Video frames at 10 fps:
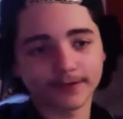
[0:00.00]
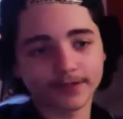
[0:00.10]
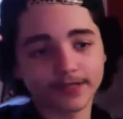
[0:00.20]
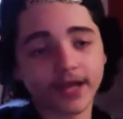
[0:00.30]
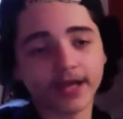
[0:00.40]

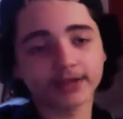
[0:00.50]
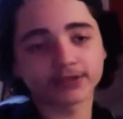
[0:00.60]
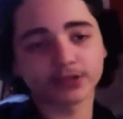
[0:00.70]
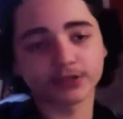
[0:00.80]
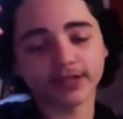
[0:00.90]
yeah,
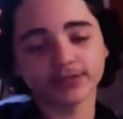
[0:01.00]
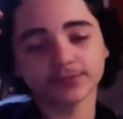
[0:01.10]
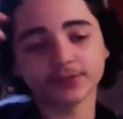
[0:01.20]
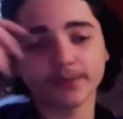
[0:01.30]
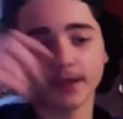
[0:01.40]
so that's
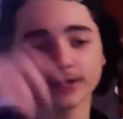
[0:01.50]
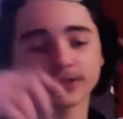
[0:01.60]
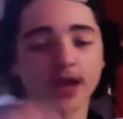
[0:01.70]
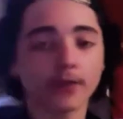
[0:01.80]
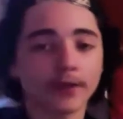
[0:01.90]
pretty much
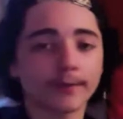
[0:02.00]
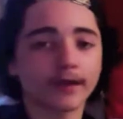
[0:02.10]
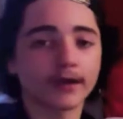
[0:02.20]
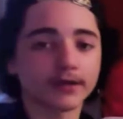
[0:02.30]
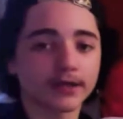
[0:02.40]
how I went
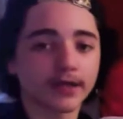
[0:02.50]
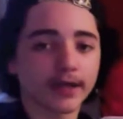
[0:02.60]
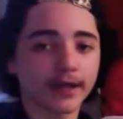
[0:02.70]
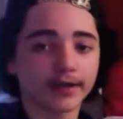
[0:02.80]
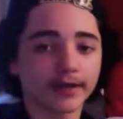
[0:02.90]
about it.
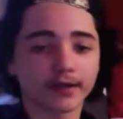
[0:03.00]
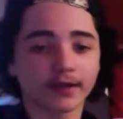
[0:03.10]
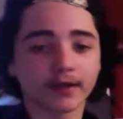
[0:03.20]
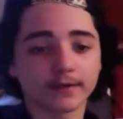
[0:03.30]
And uh,